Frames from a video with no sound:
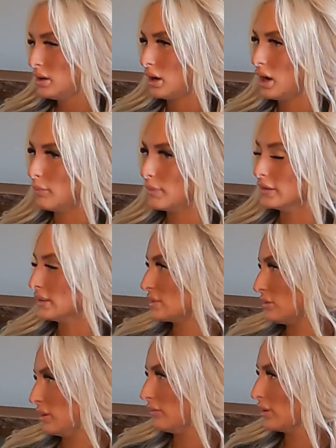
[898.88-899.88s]
Unless you
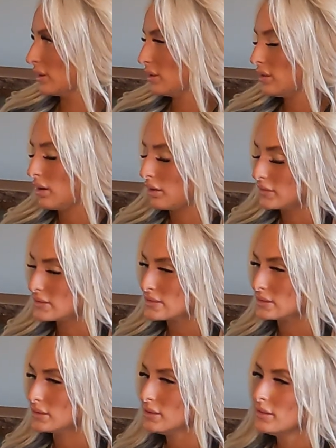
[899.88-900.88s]
live there, obviously.